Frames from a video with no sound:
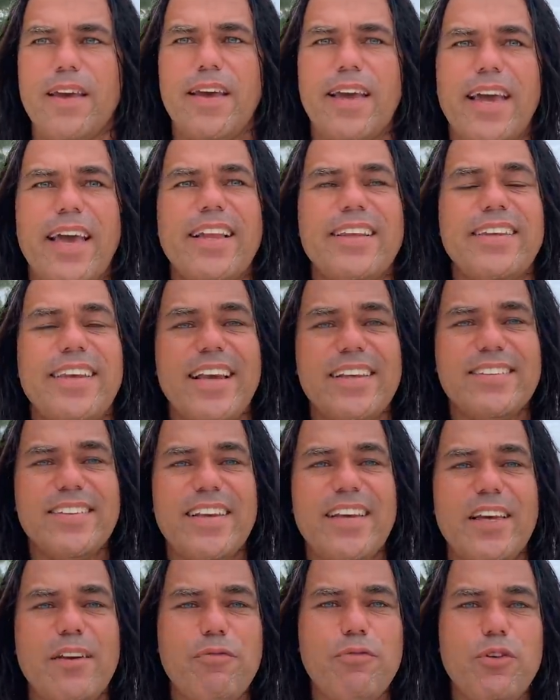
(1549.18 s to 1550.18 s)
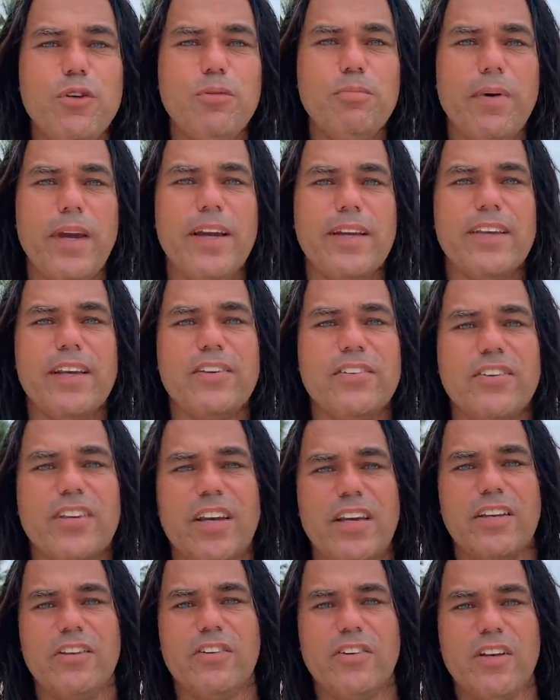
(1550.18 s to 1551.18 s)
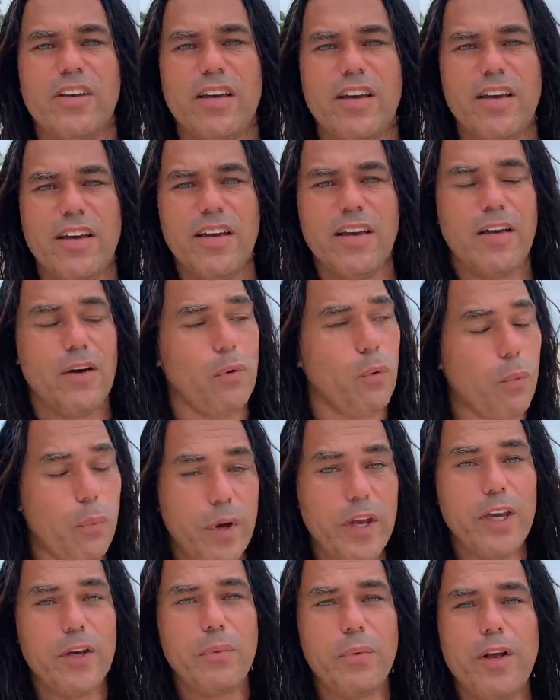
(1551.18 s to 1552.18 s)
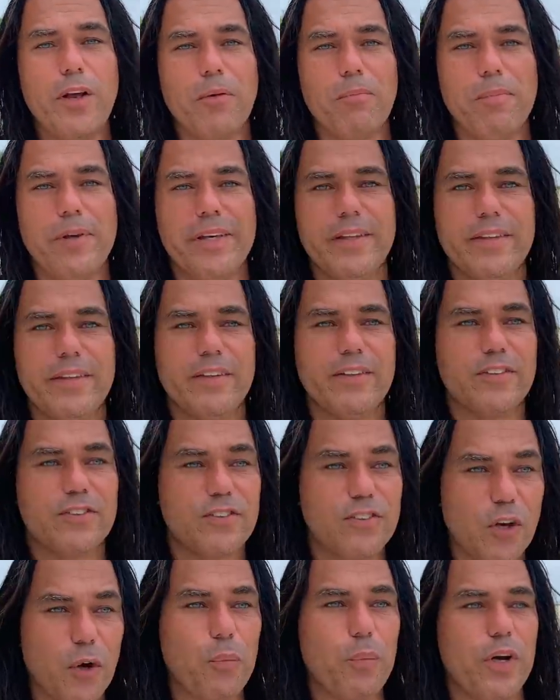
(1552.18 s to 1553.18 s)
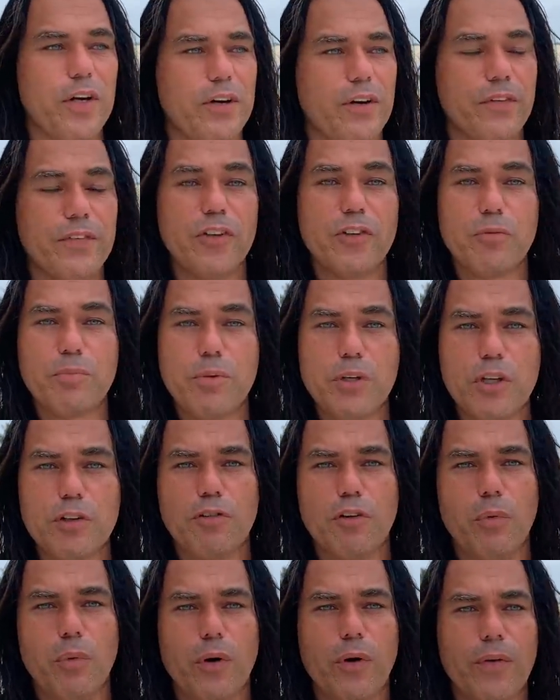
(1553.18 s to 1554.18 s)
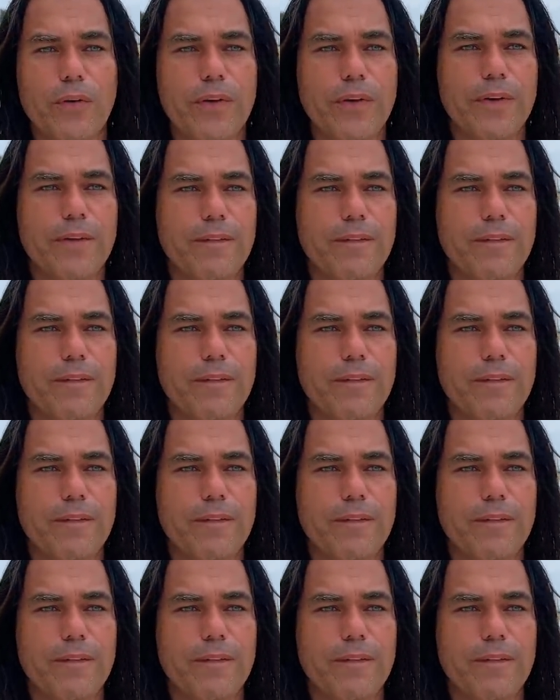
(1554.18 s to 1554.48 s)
And yes, if you make this change, we will meet somewhere on this beautiful world.